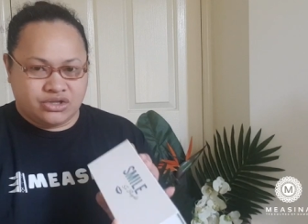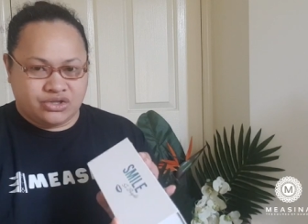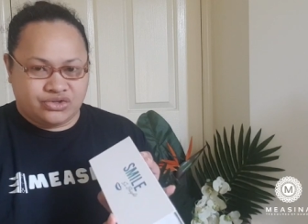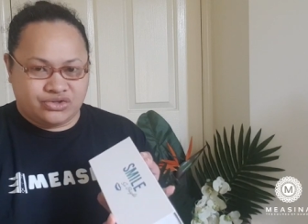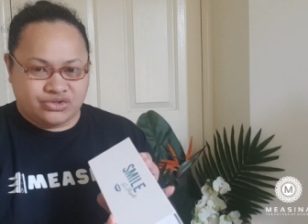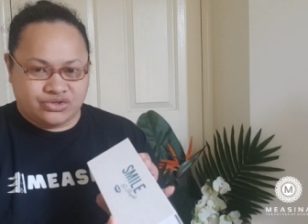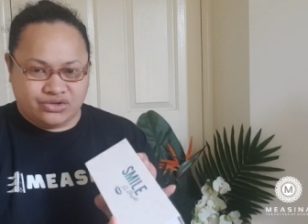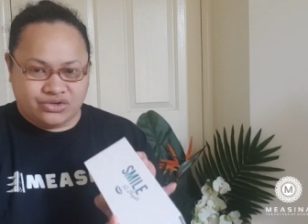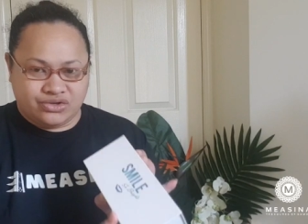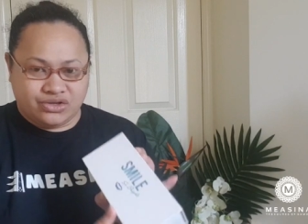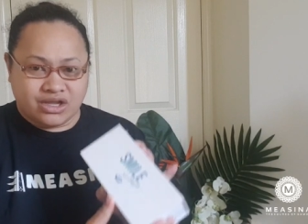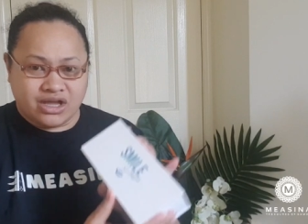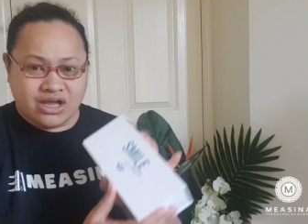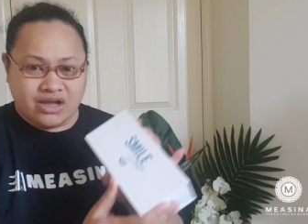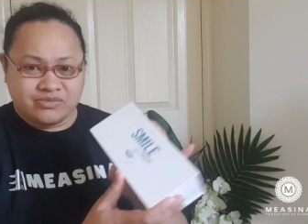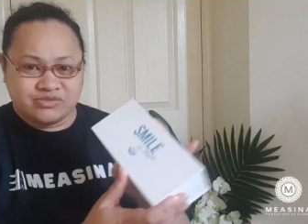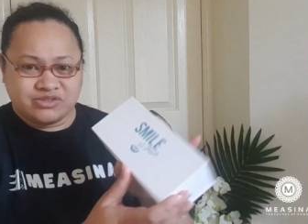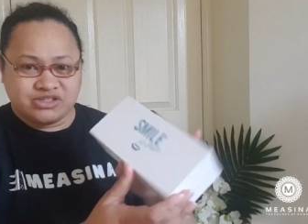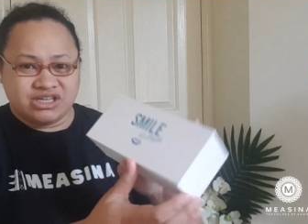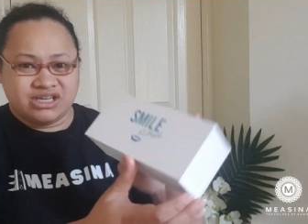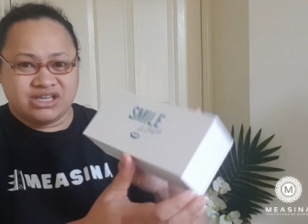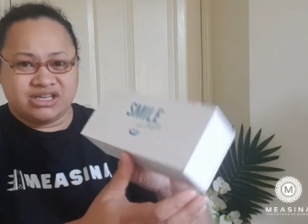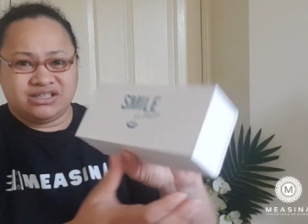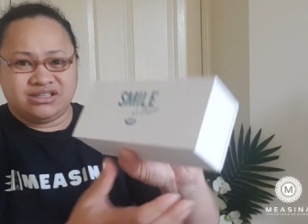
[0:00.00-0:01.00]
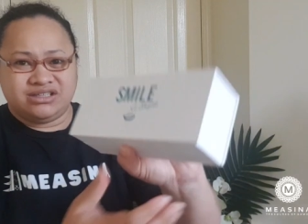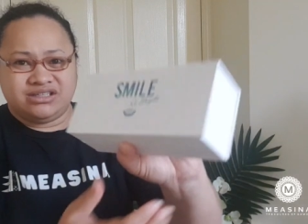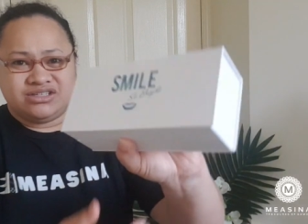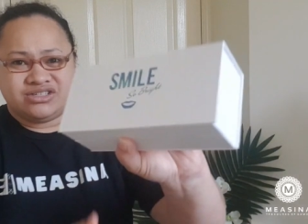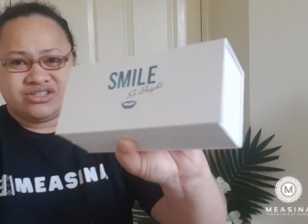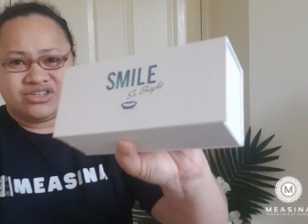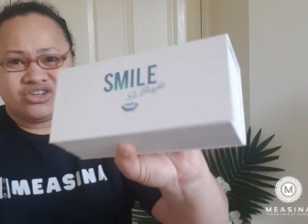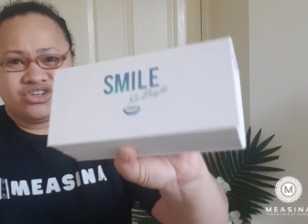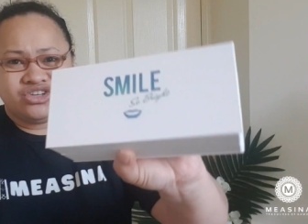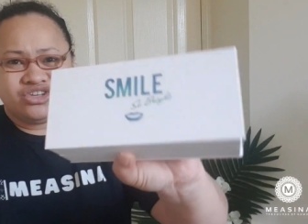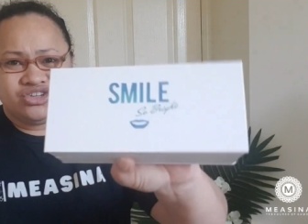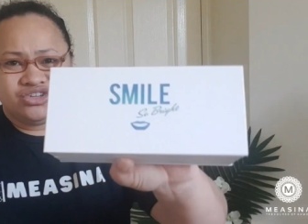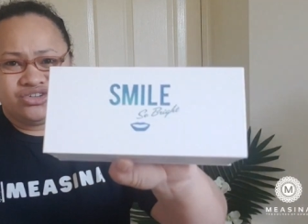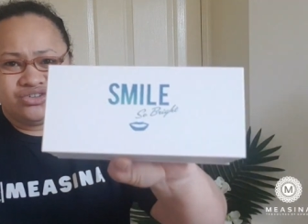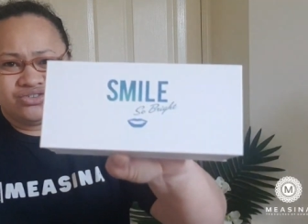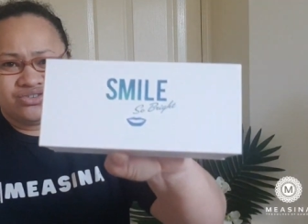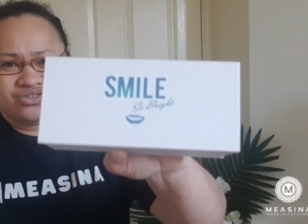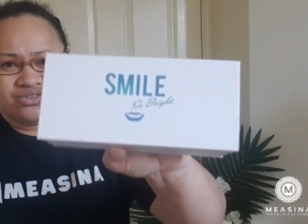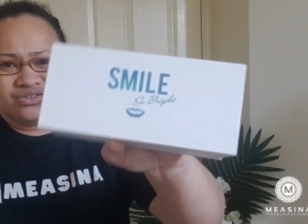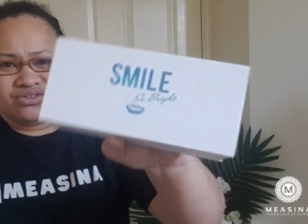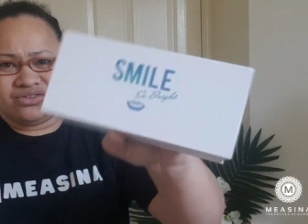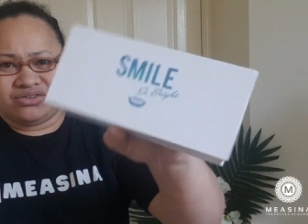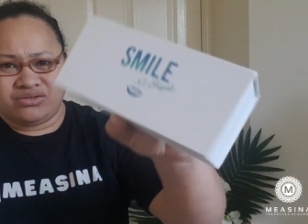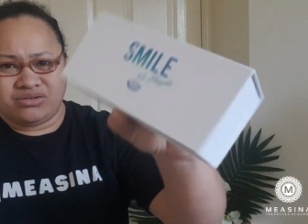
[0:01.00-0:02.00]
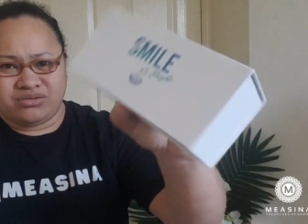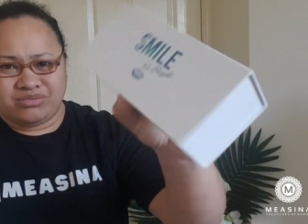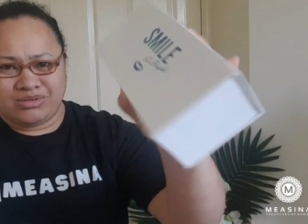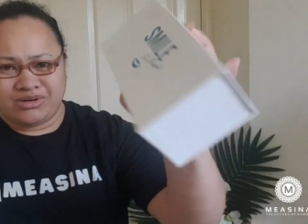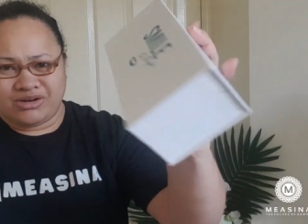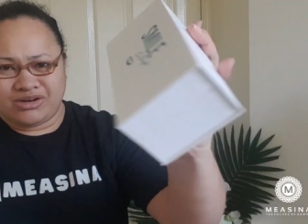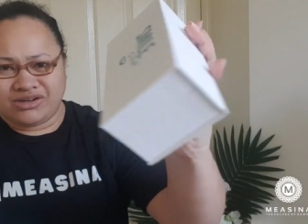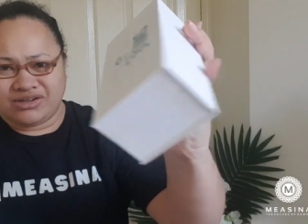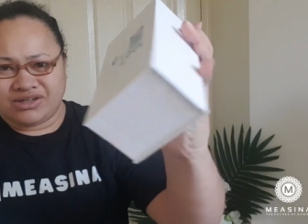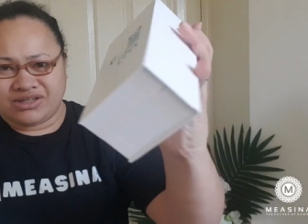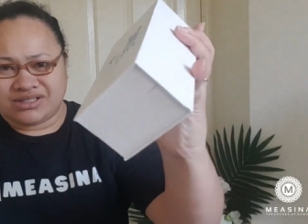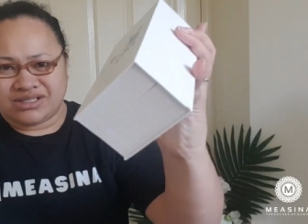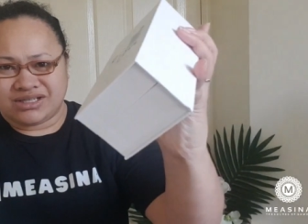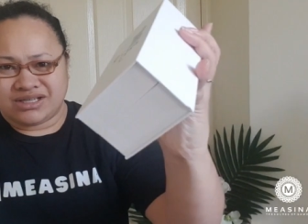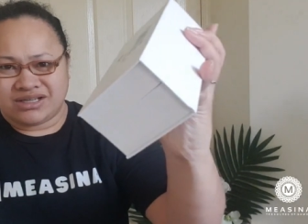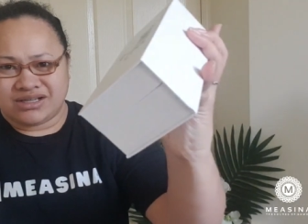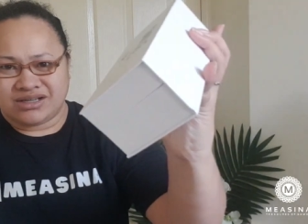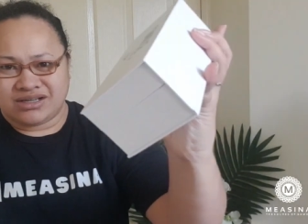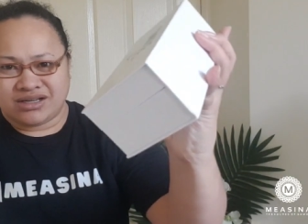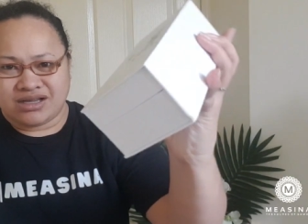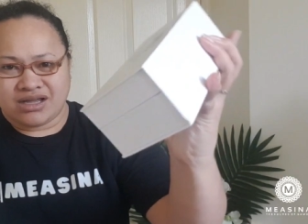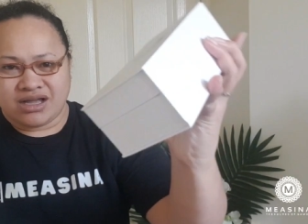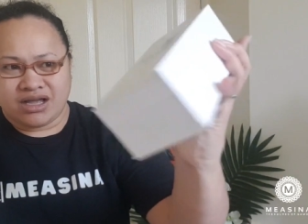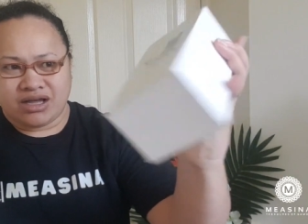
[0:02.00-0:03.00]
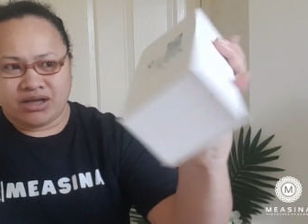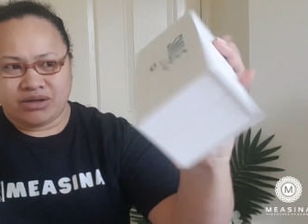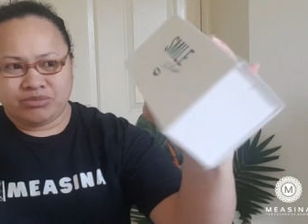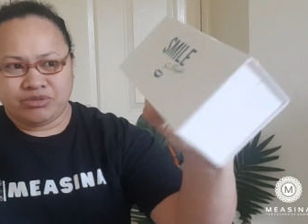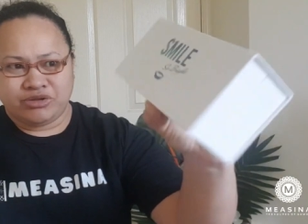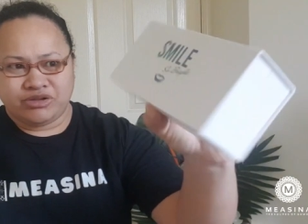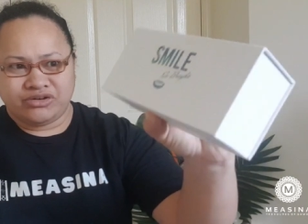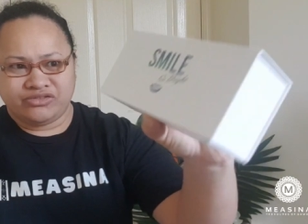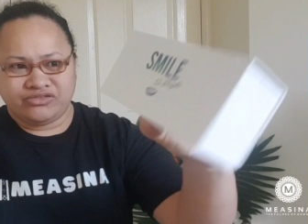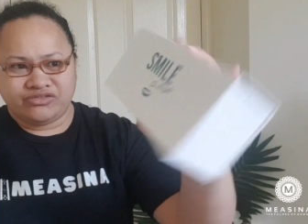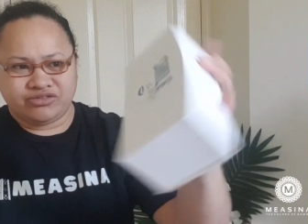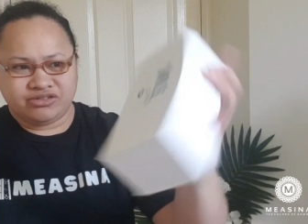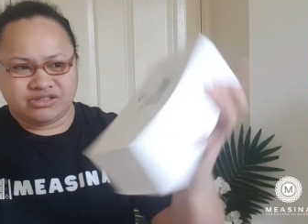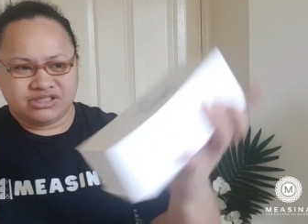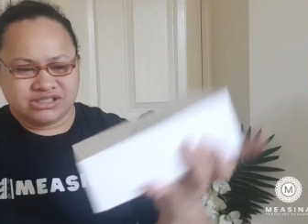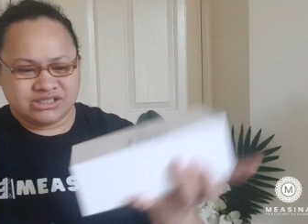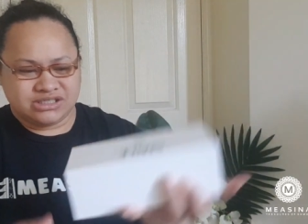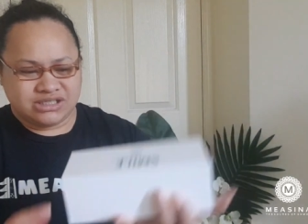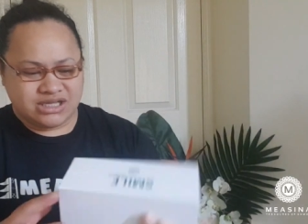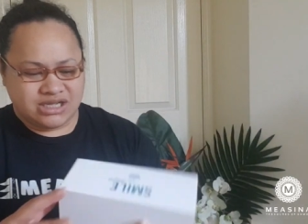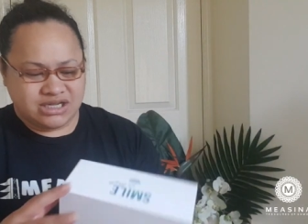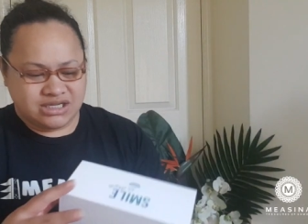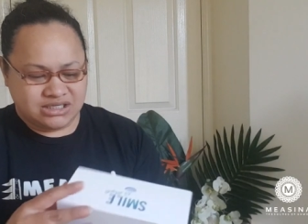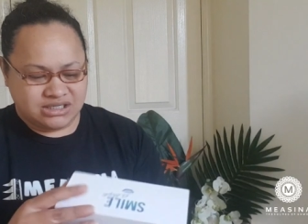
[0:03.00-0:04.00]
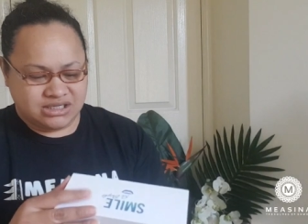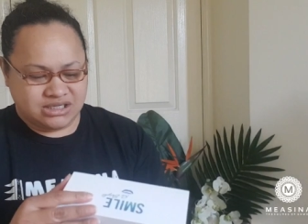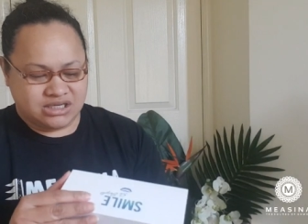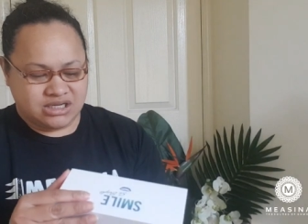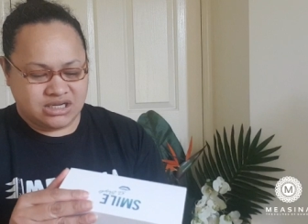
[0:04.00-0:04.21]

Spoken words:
So it comes in this cute little box. How beautiful is that?